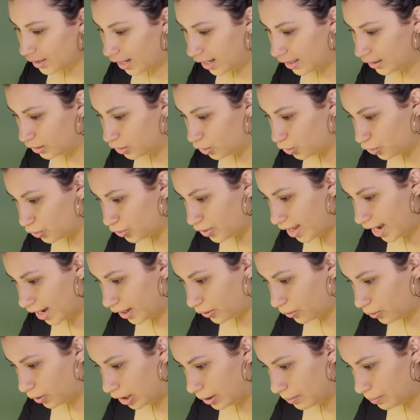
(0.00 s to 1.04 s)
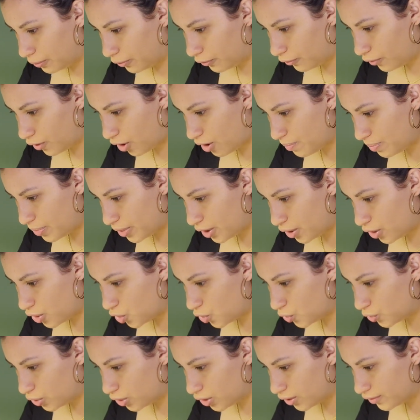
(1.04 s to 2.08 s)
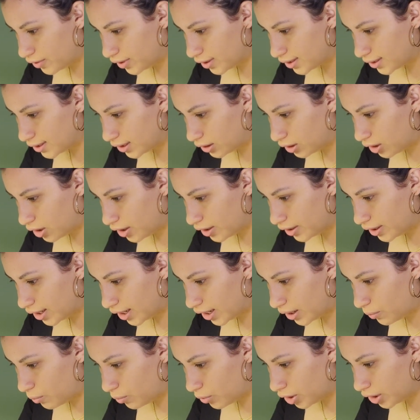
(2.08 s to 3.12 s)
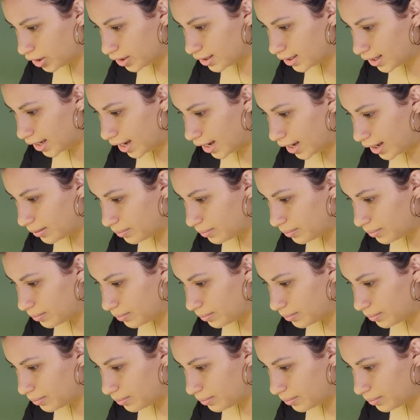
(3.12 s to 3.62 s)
learned that grip from the owner of the salon that I worked at